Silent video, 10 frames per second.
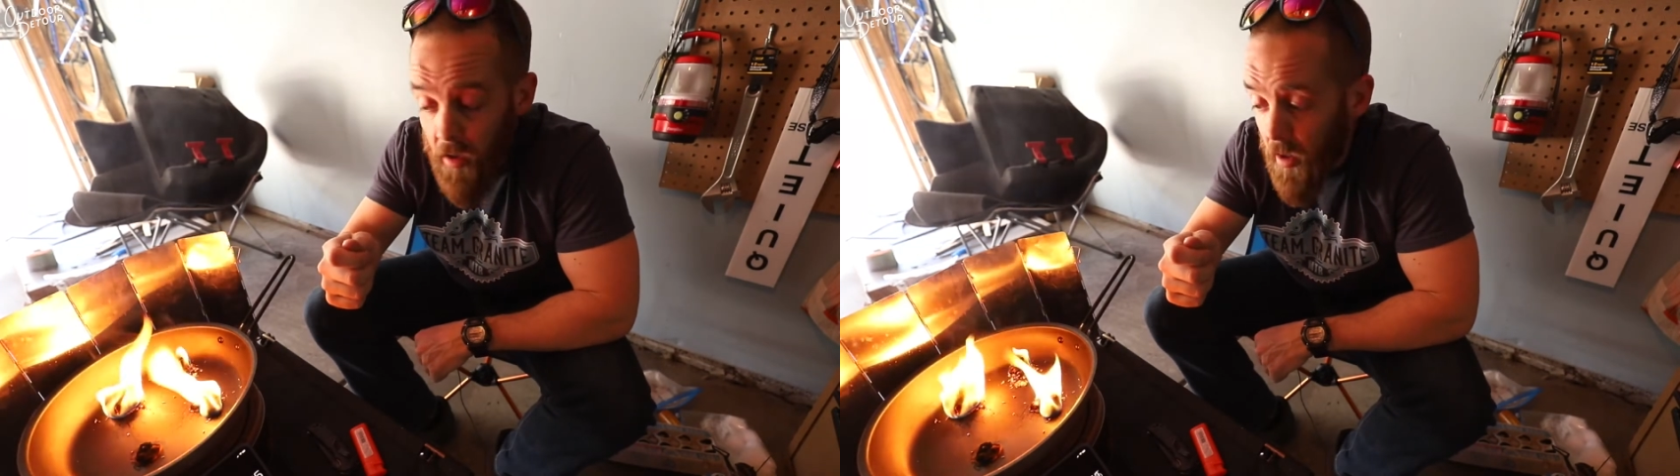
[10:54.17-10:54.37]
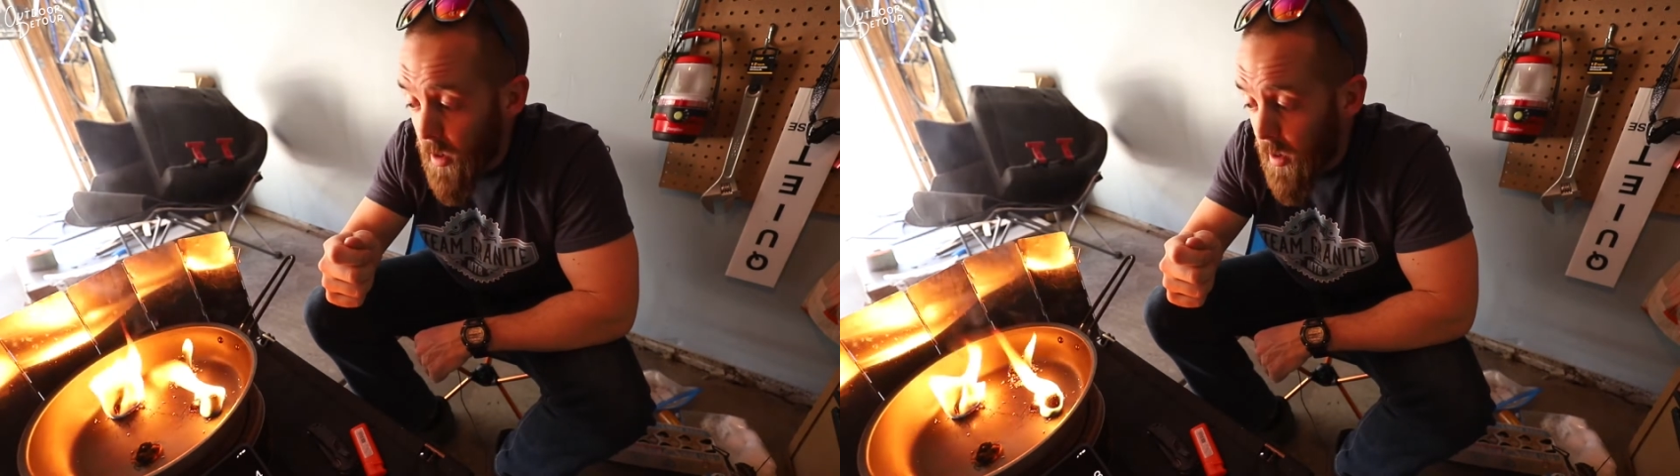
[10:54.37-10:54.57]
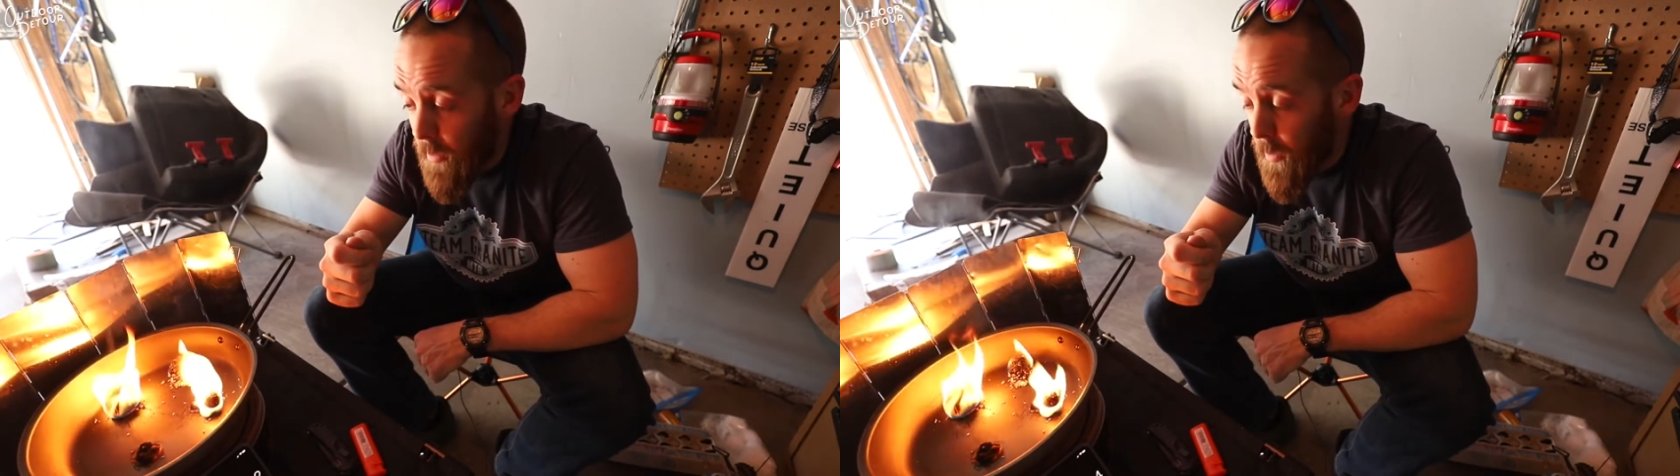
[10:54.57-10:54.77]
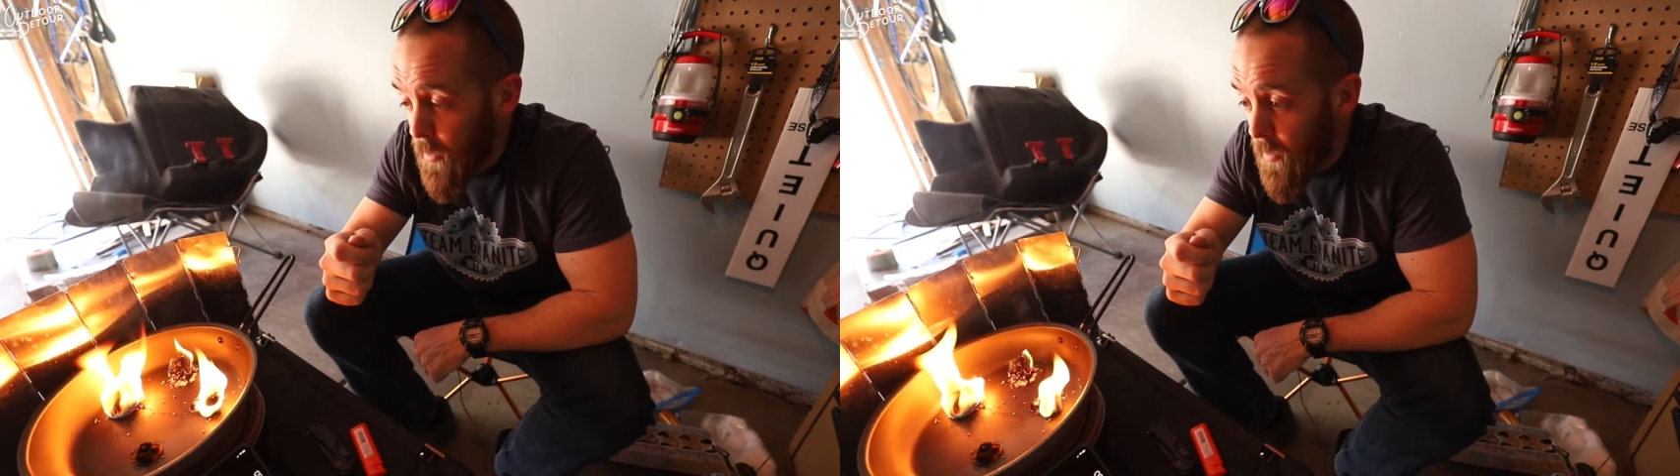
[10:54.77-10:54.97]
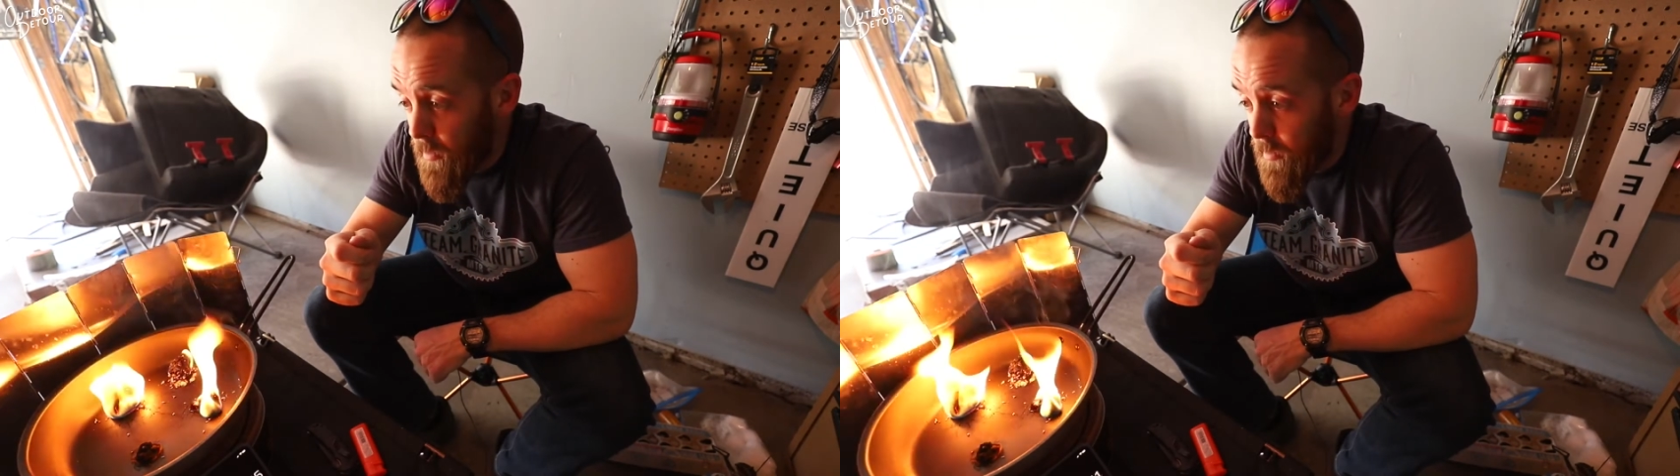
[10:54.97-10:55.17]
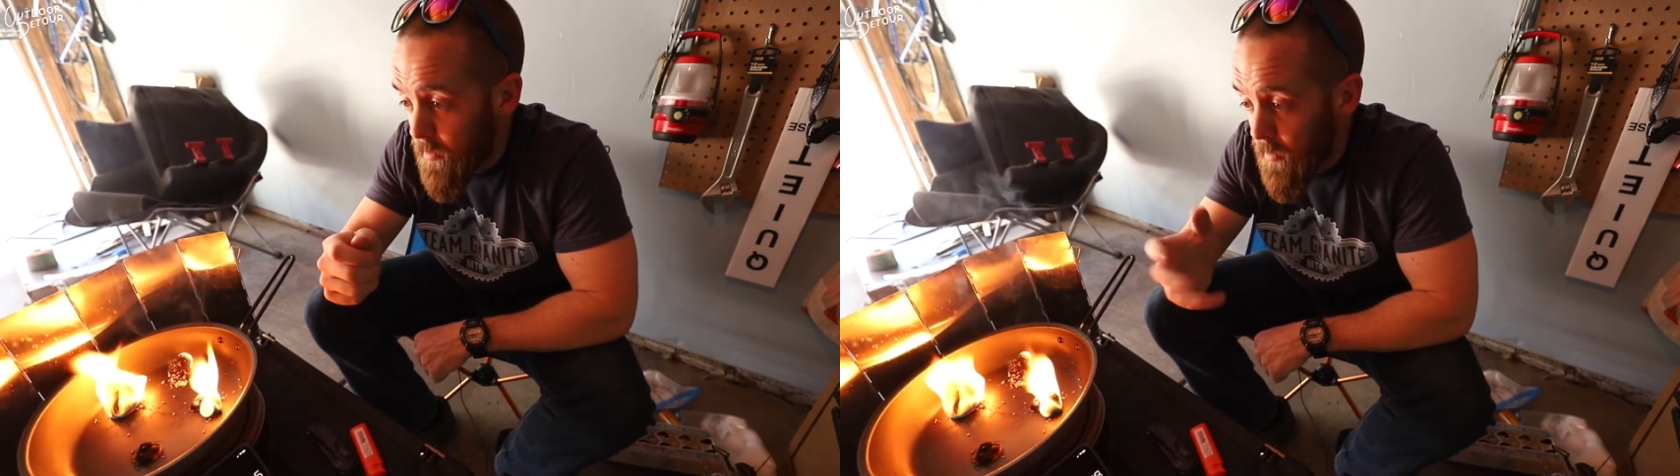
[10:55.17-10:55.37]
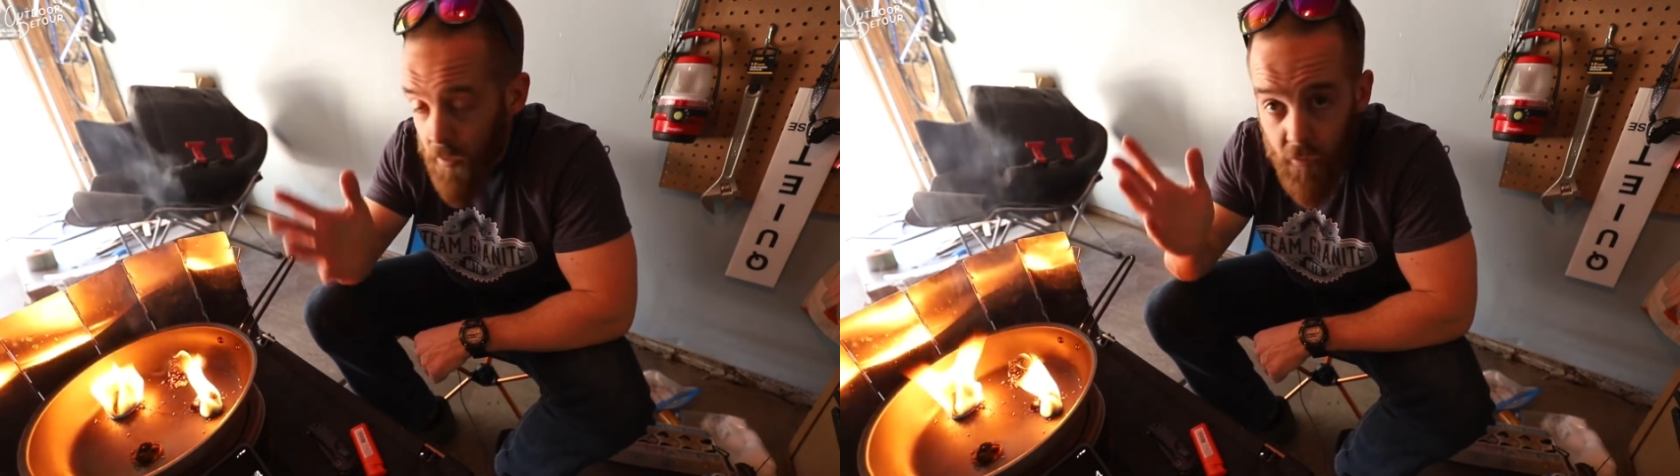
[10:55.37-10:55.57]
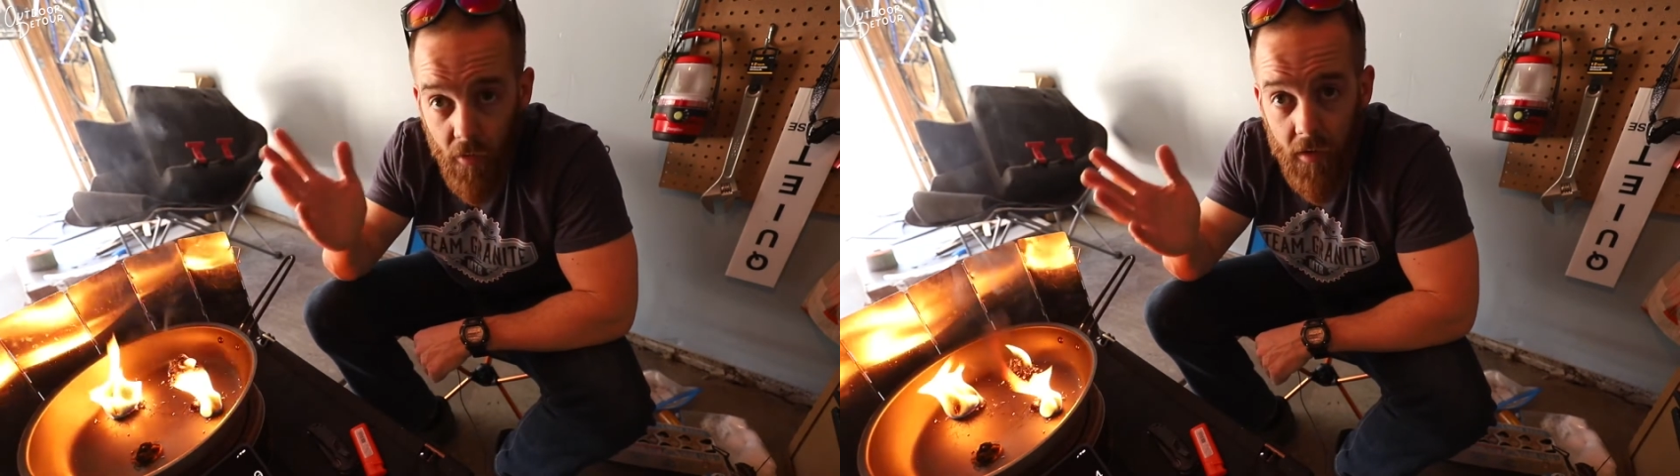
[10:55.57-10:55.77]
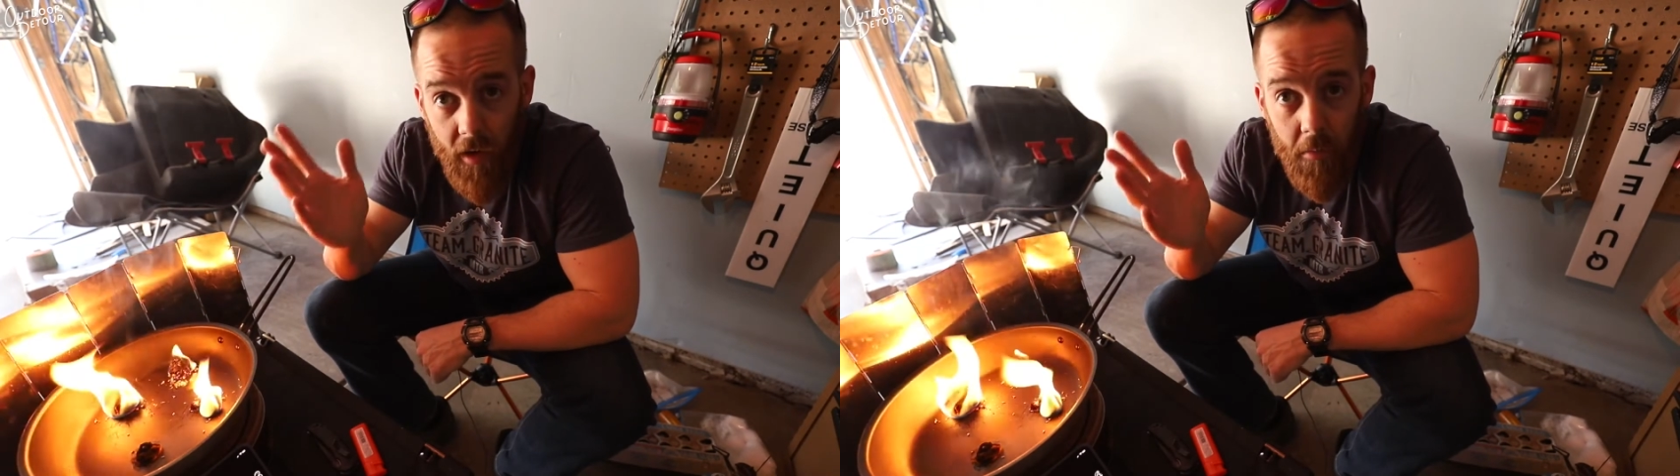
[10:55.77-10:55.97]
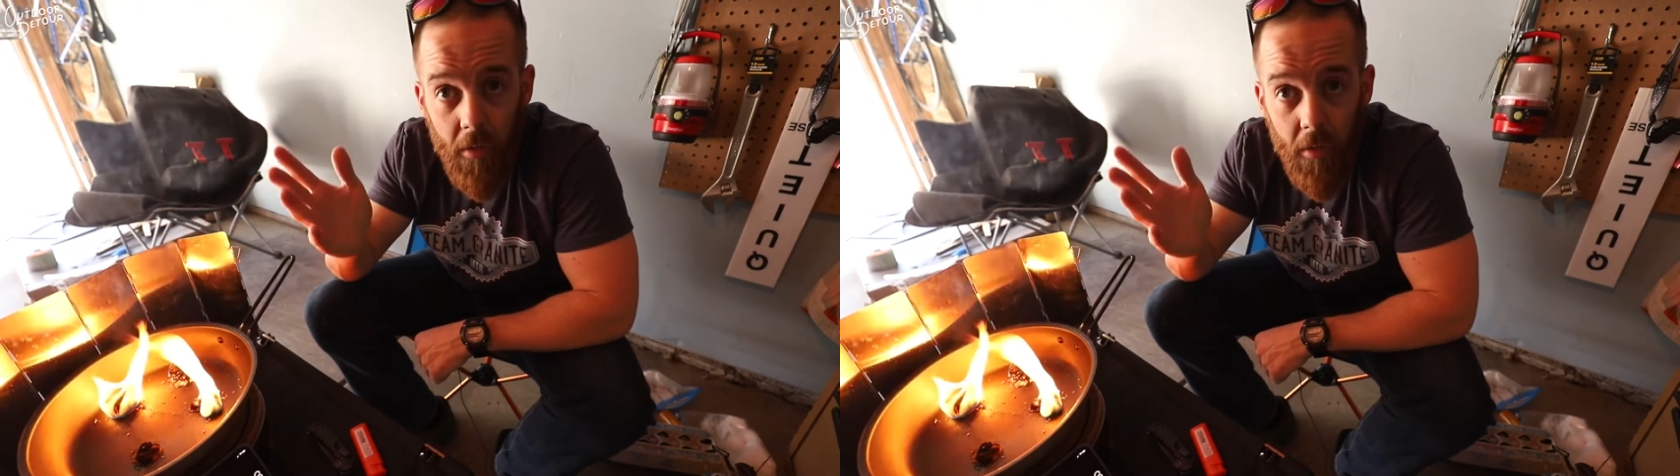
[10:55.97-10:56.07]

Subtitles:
If you enjoy taking